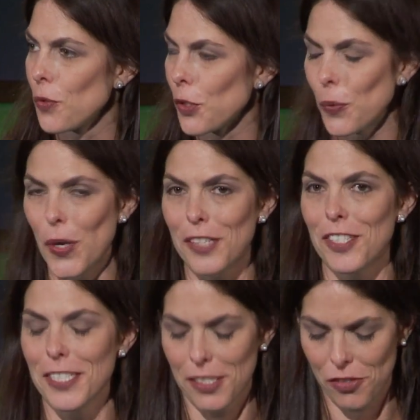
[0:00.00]
They're
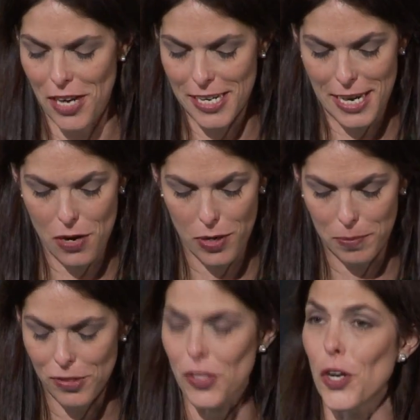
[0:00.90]
watching this right now. I'm
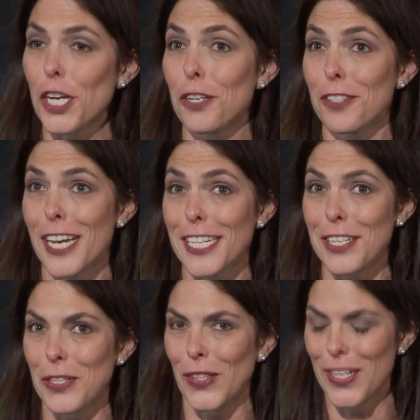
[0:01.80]
sorry you're taking
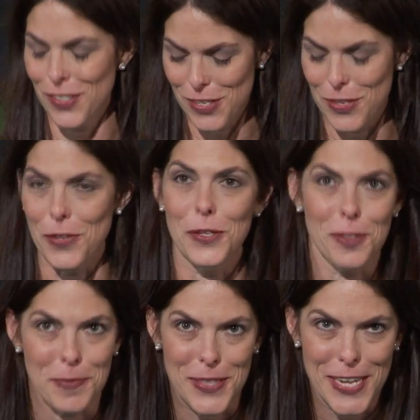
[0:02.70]
your lunch to do this,
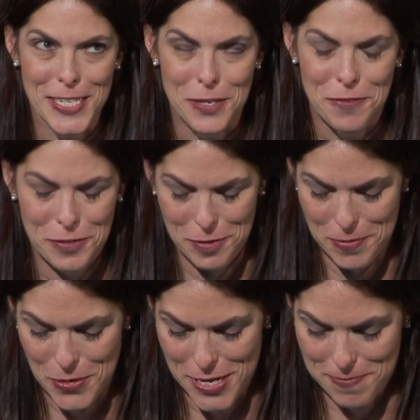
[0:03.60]
but thank you for
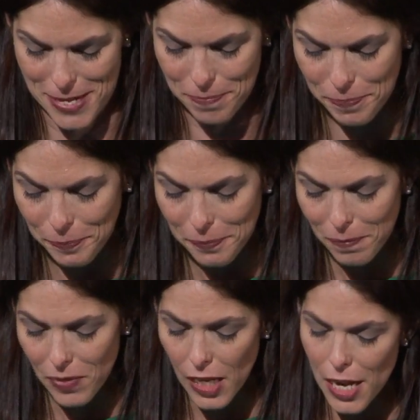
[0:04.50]
supporting me.
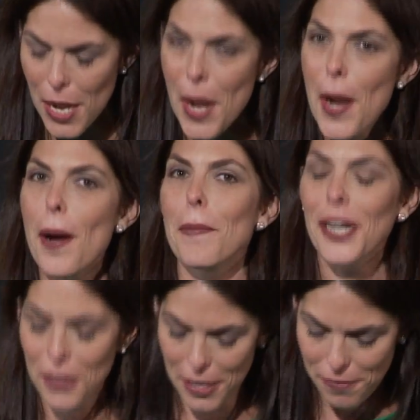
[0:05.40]
My
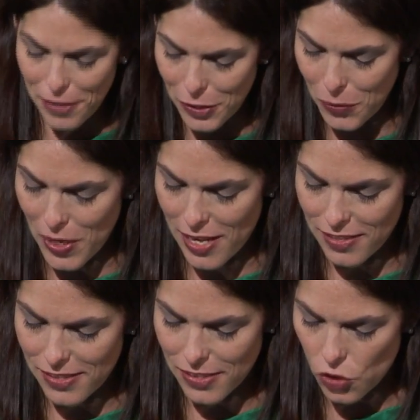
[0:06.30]
grandfather
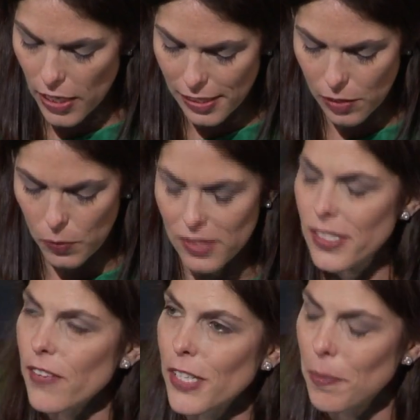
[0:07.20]
was credited with
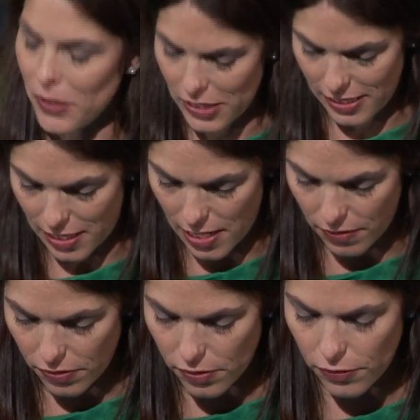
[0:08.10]
saving 1 billion
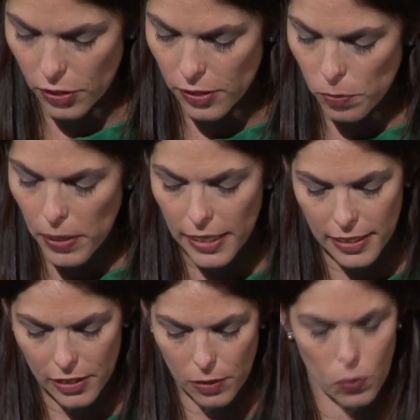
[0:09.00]
lives for his
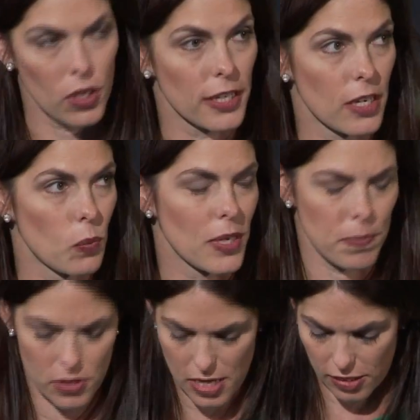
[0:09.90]
pioneering work in wheat
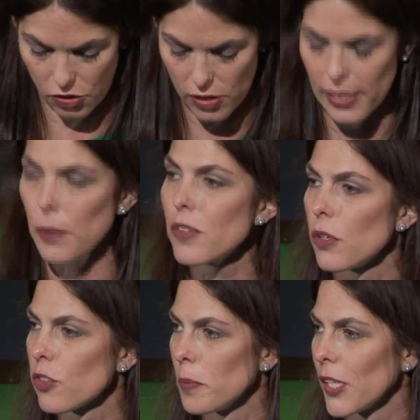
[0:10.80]
production that was
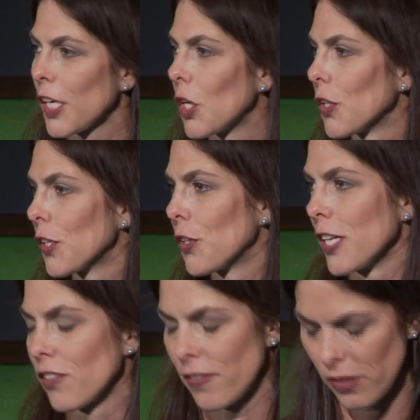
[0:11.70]
ultimately called the
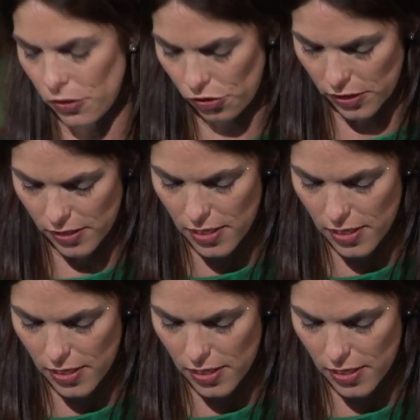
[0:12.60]
Green Revolution.